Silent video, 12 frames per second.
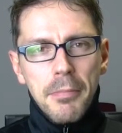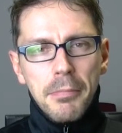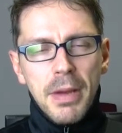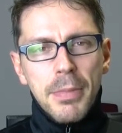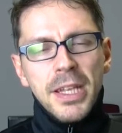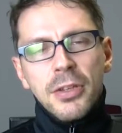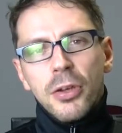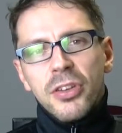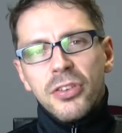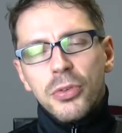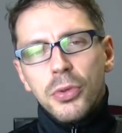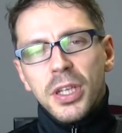my mentor
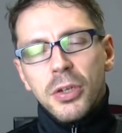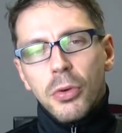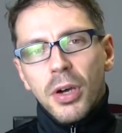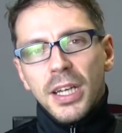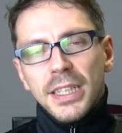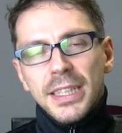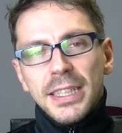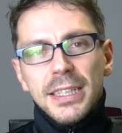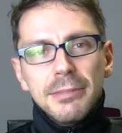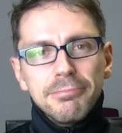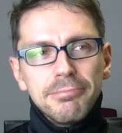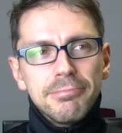is doing, or
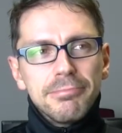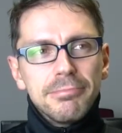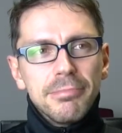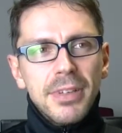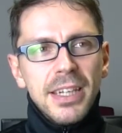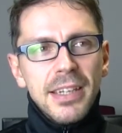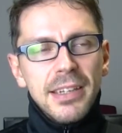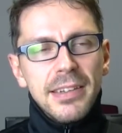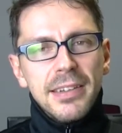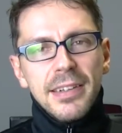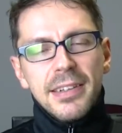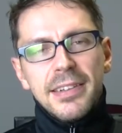
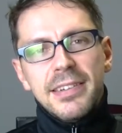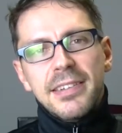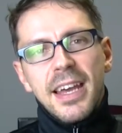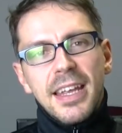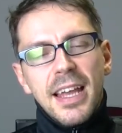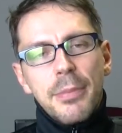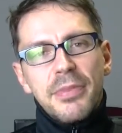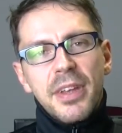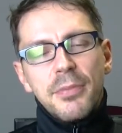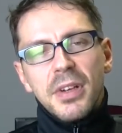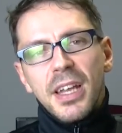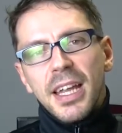he's setting up
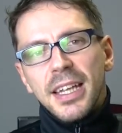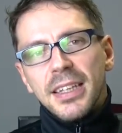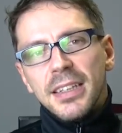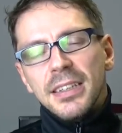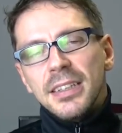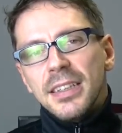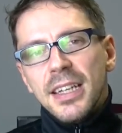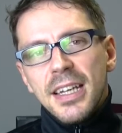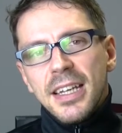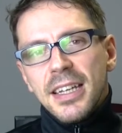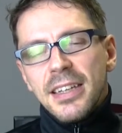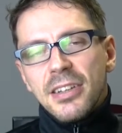something like,
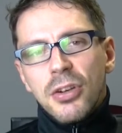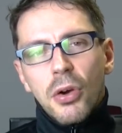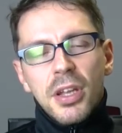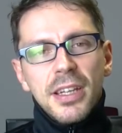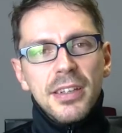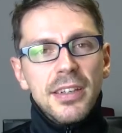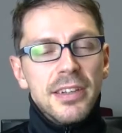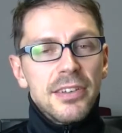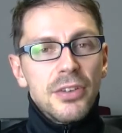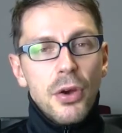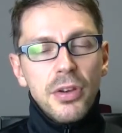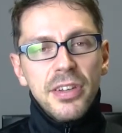he's calling it a
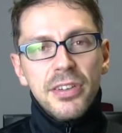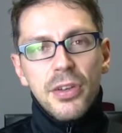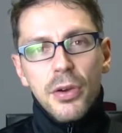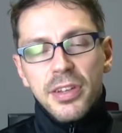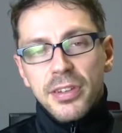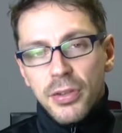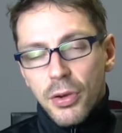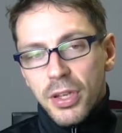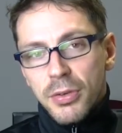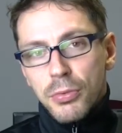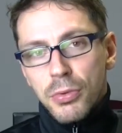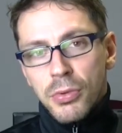
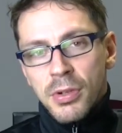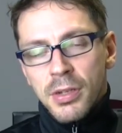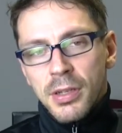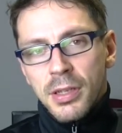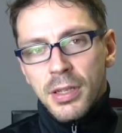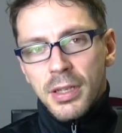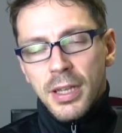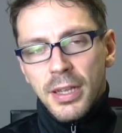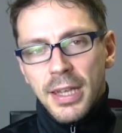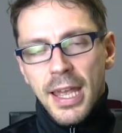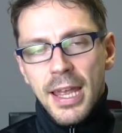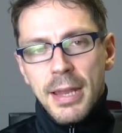30-30-30 rule.
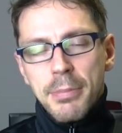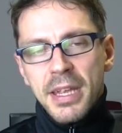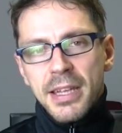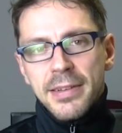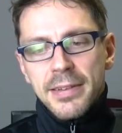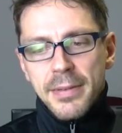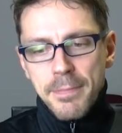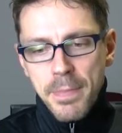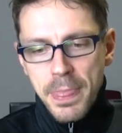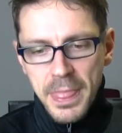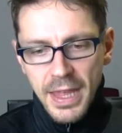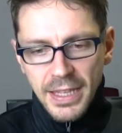Okay, that means
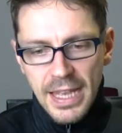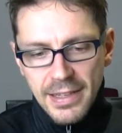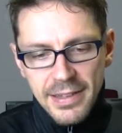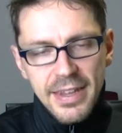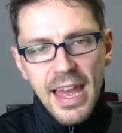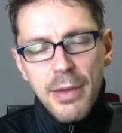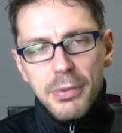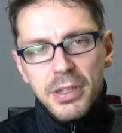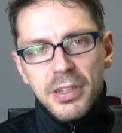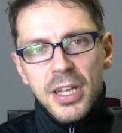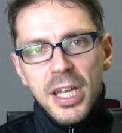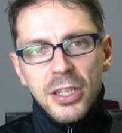get in the
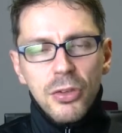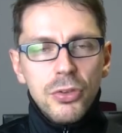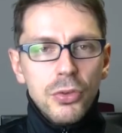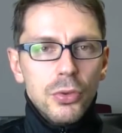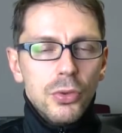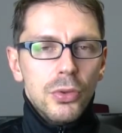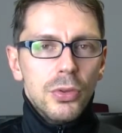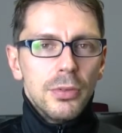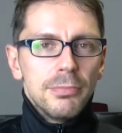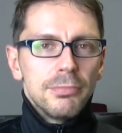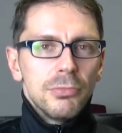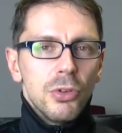habit to do,
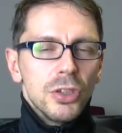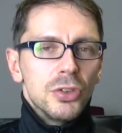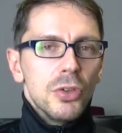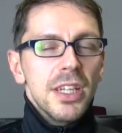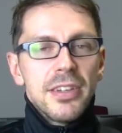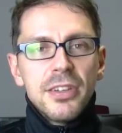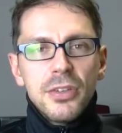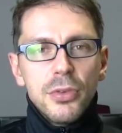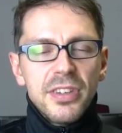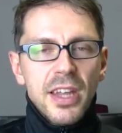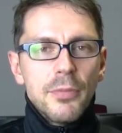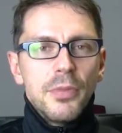or to listen to
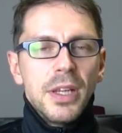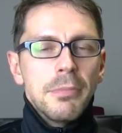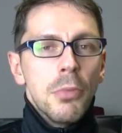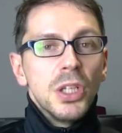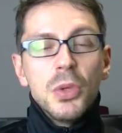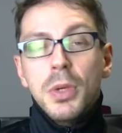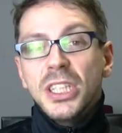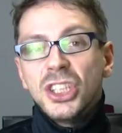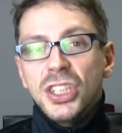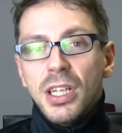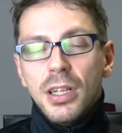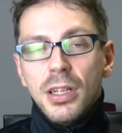something
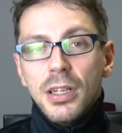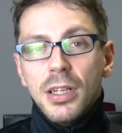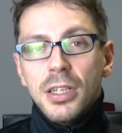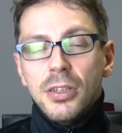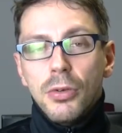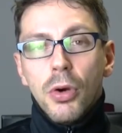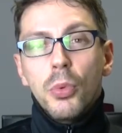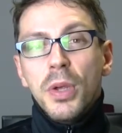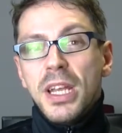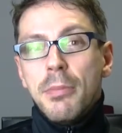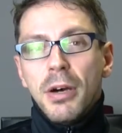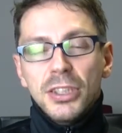motivational, or
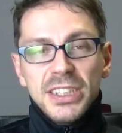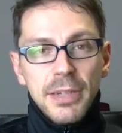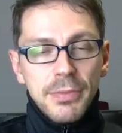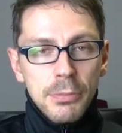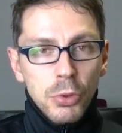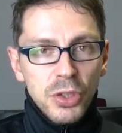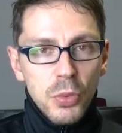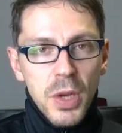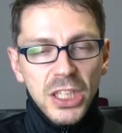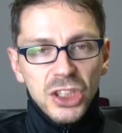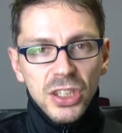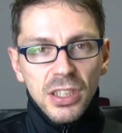read about something
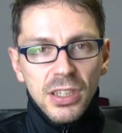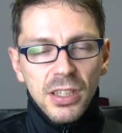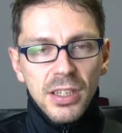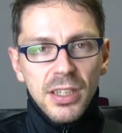motivational.